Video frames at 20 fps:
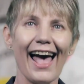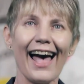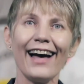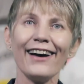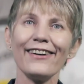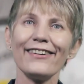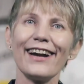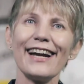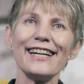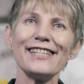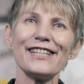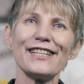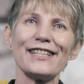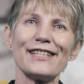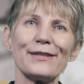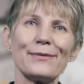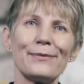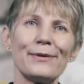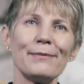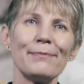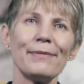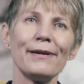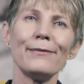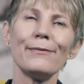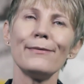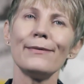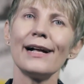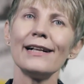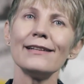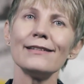Our graduates will be
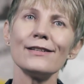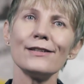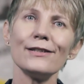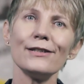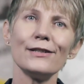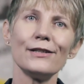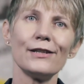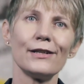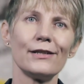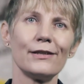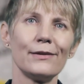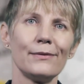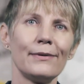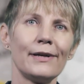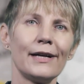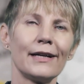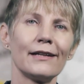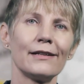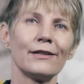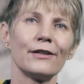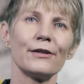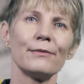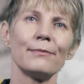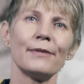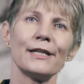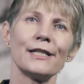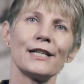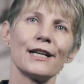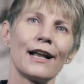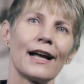well suited to work in
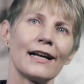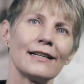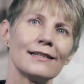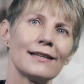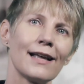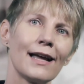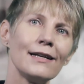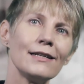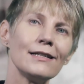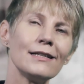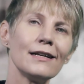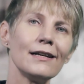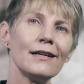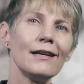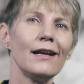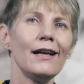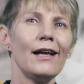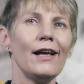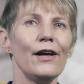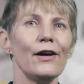commercialization,